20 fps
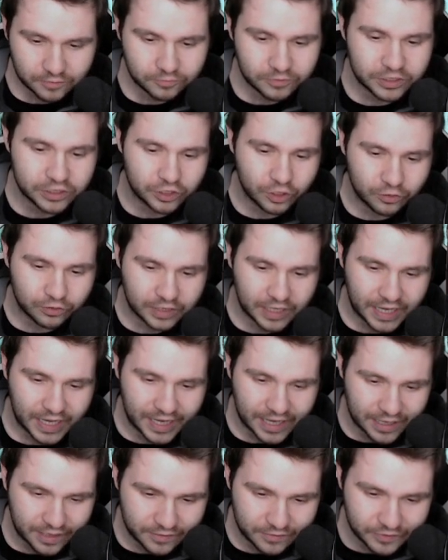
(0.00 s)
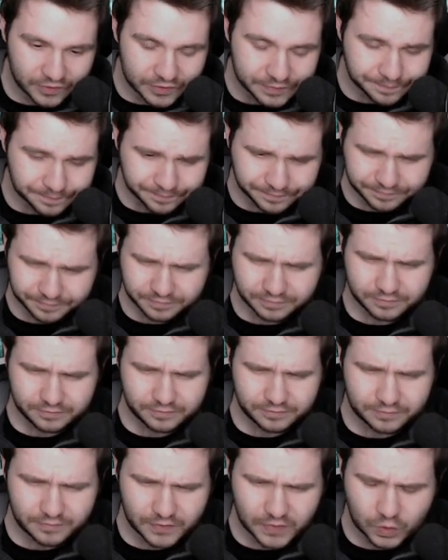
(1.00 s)
We don't have,
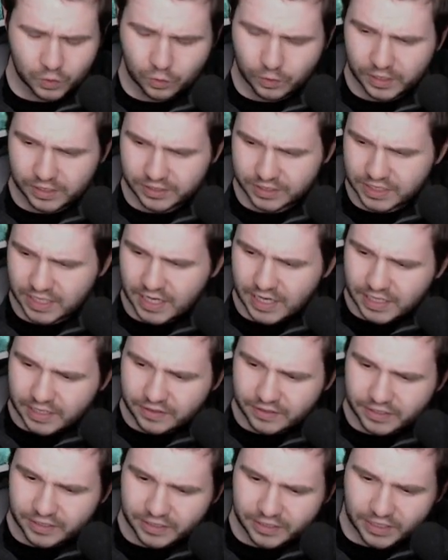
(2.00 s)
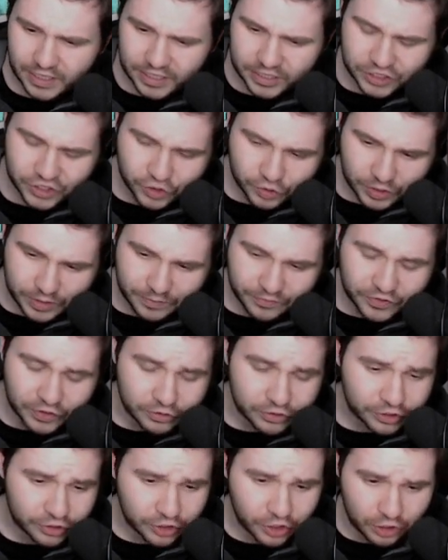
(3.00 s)
who else? The Extreme
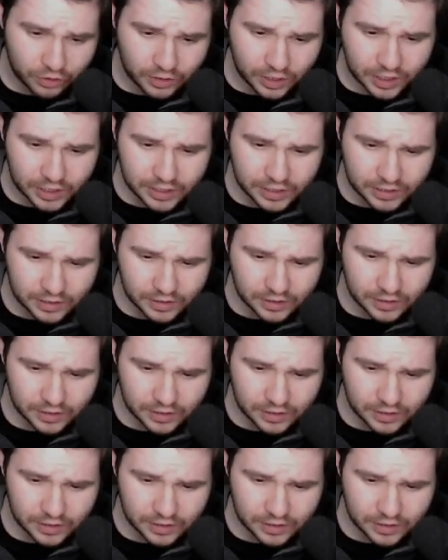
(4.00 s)
Future Gohan.